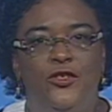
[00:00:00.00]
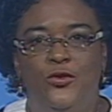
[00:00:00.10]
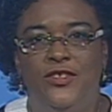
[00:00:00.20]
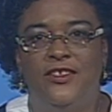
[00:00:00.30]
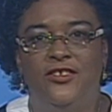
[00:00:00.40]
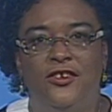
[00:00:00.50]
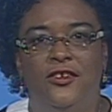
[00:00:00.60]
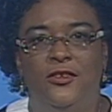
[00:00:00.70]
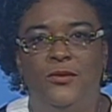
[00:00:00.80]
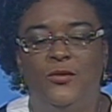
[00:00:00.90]
you just
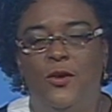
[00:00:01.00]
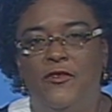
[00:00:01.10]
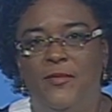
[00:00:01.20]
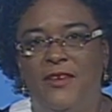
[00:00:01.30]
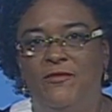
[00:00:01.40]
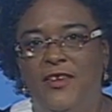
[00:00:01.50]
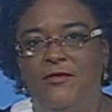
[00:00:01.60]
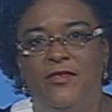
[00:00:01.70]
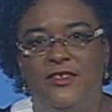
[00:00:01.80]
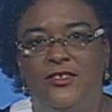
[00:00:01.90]
heard was one of my
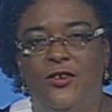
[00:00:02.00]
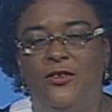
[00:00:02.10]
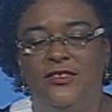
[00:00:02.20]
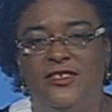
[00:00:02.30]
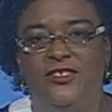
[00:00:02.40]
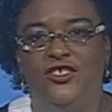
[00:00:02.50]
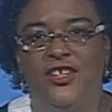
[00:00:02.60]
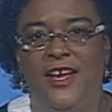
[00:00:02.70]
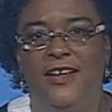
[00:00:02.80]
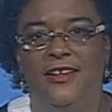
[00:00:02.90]
favorite songs as a
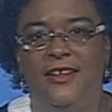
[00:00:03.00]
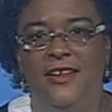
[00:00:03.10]
child.